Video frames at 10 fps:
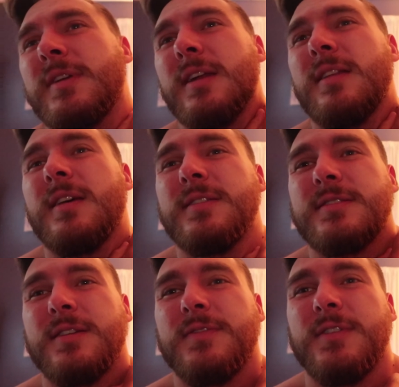Got a lot of
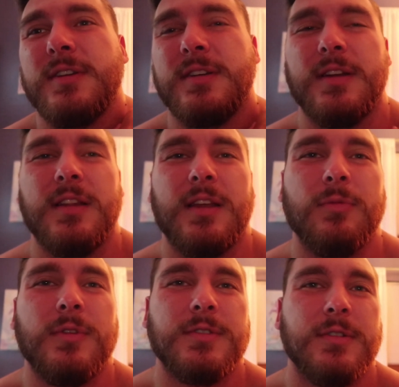stuff done, did a lot of
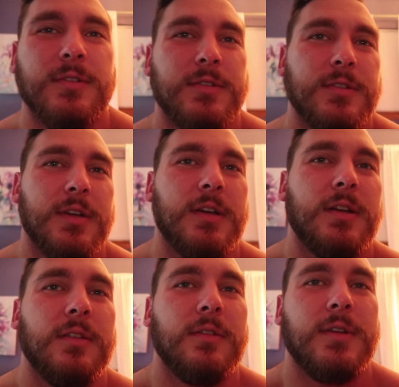research on
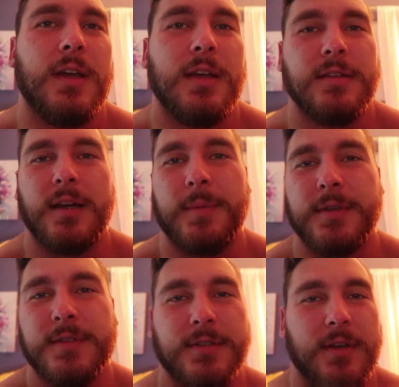other diet
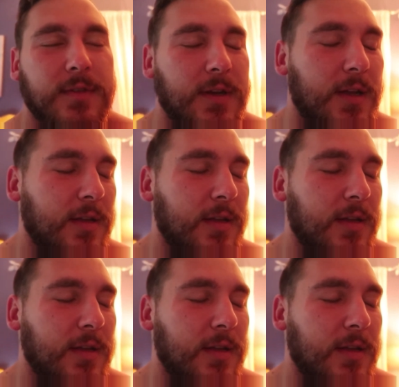topics and stuff that